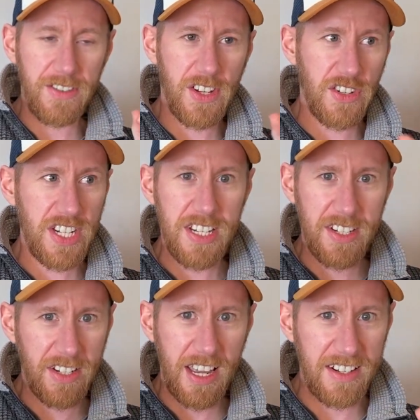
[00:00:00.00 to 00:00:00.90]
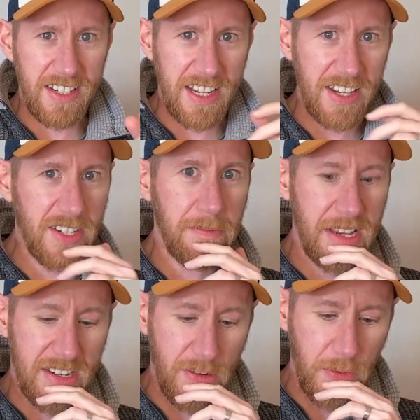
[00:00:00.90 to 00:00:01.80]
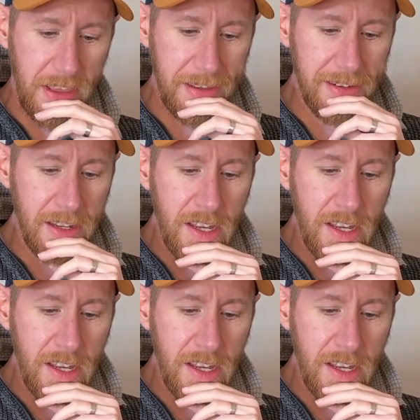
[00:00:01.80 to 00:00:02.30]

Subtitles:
So she's, as I say, smitten with it.